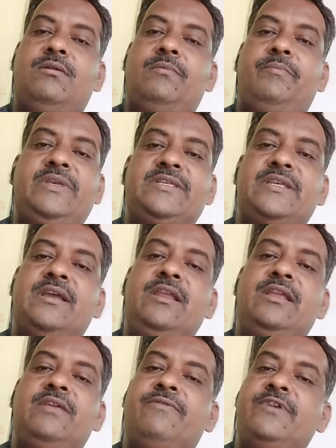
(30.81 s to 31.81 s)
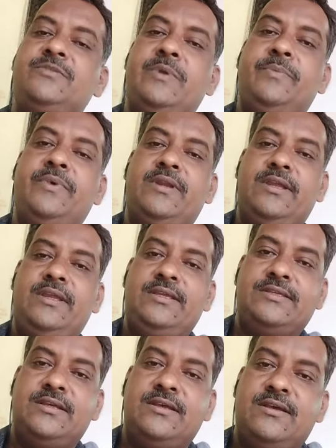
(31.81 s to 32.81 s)
Basically, the first paper
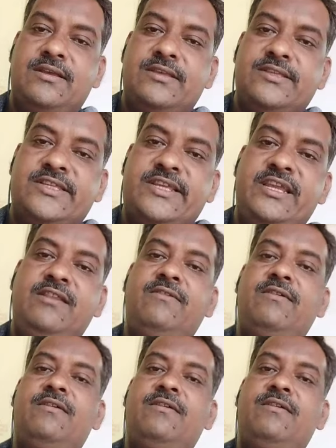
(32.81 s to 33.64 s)
is a skill